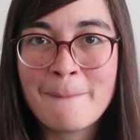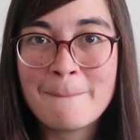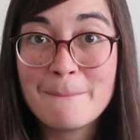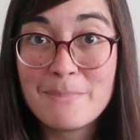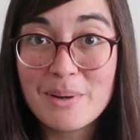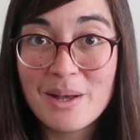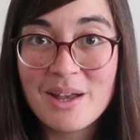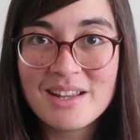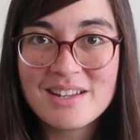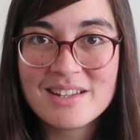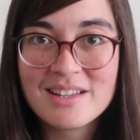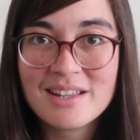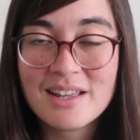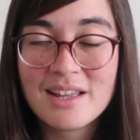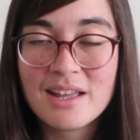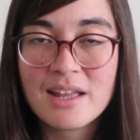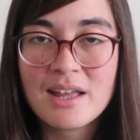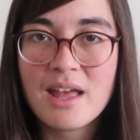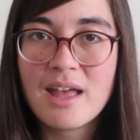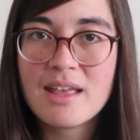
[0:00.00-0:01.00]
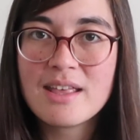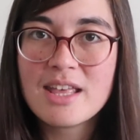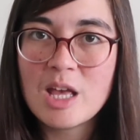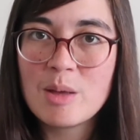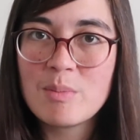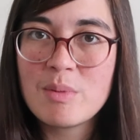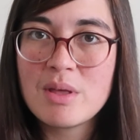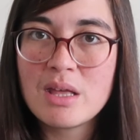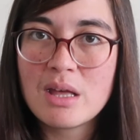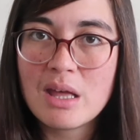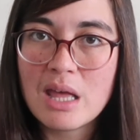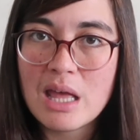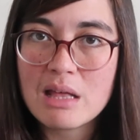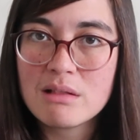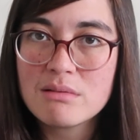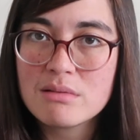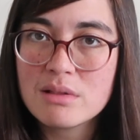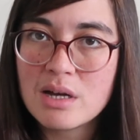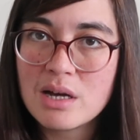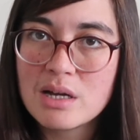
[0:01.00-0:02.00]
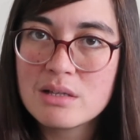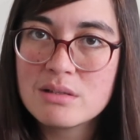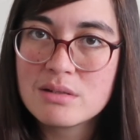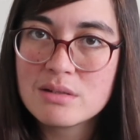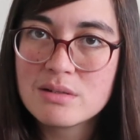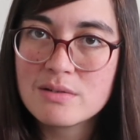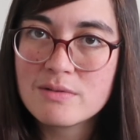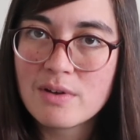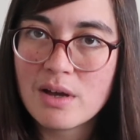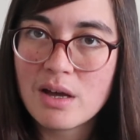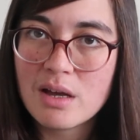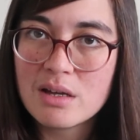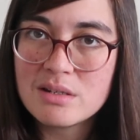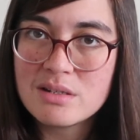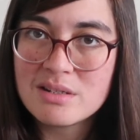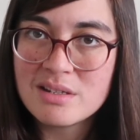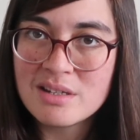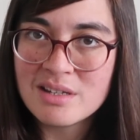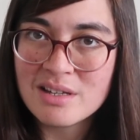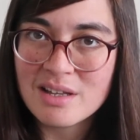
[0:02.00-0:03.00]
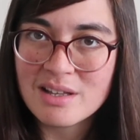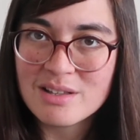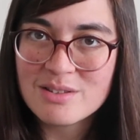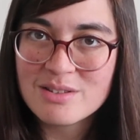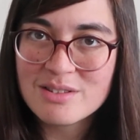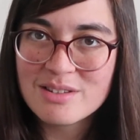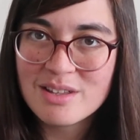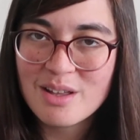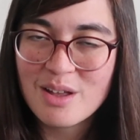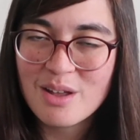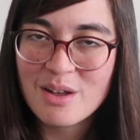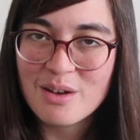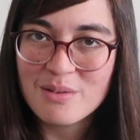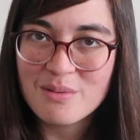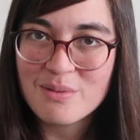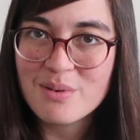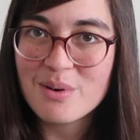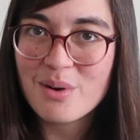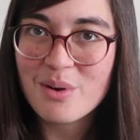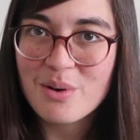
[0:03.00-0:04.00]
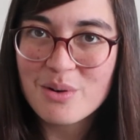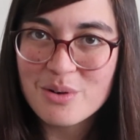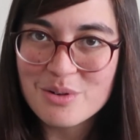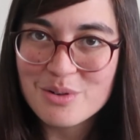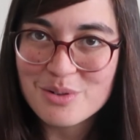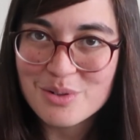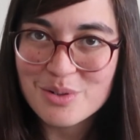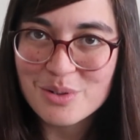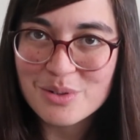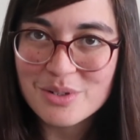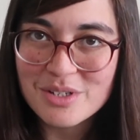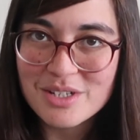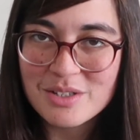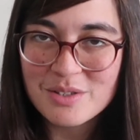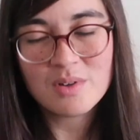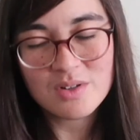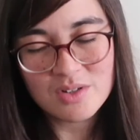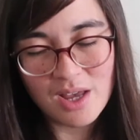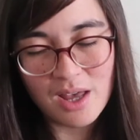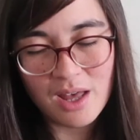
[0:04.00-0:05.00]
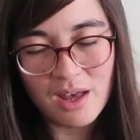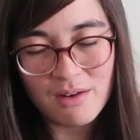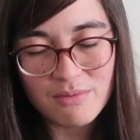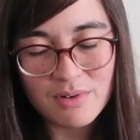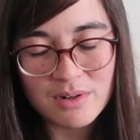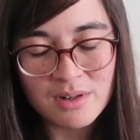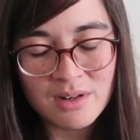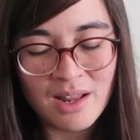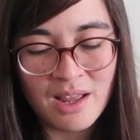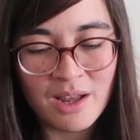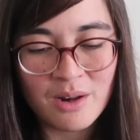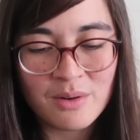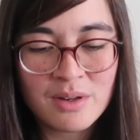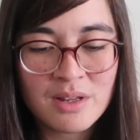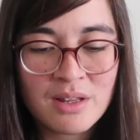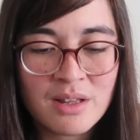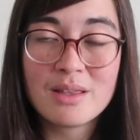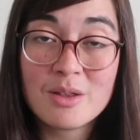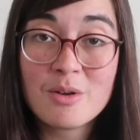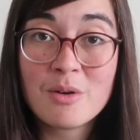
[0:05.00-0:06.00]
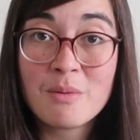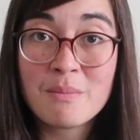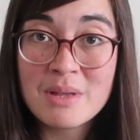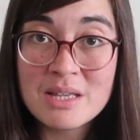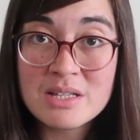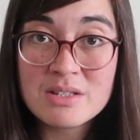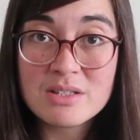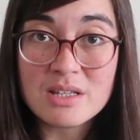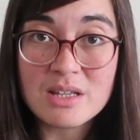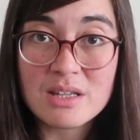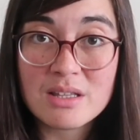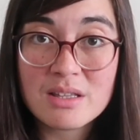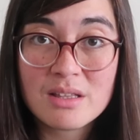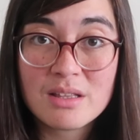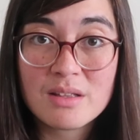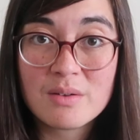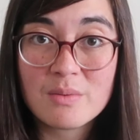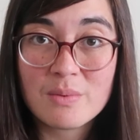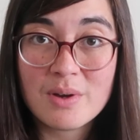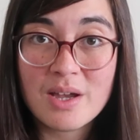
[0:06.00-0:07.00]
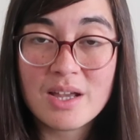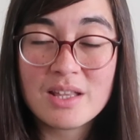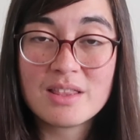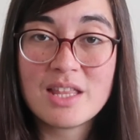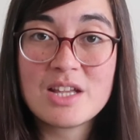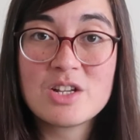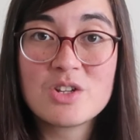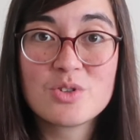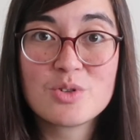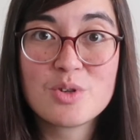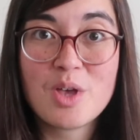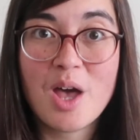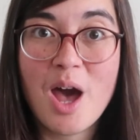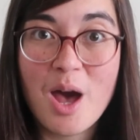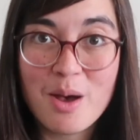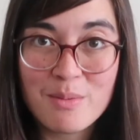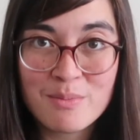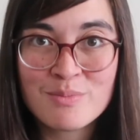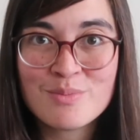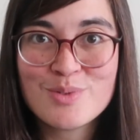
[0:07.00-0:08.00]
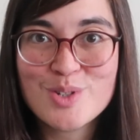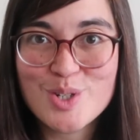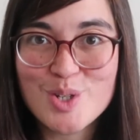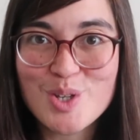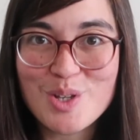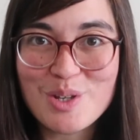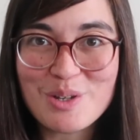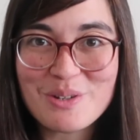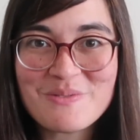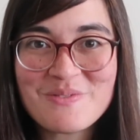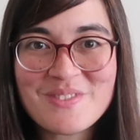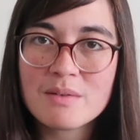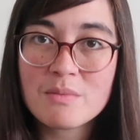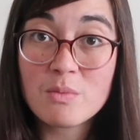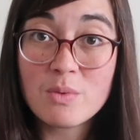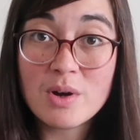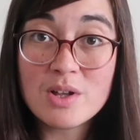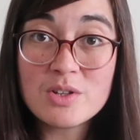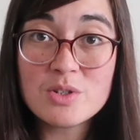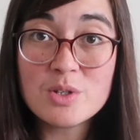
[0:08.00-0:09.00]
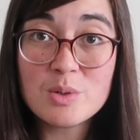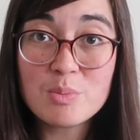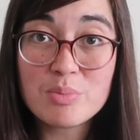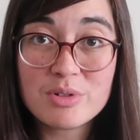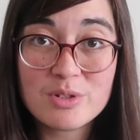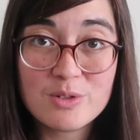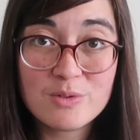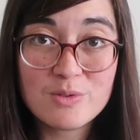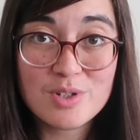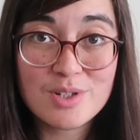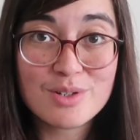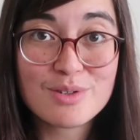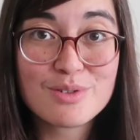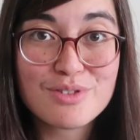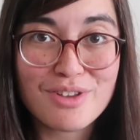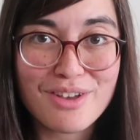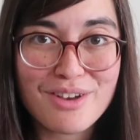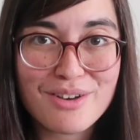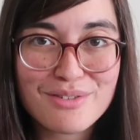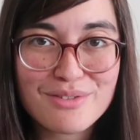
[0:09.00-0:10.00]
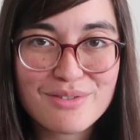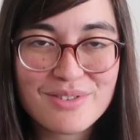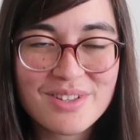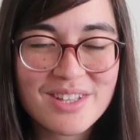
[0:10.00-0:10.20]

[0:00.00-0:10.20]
But it gave me a lot of ideas for horror stories, which I have written down. And they're amazing, right? They just come to you. Once you prove to yourself,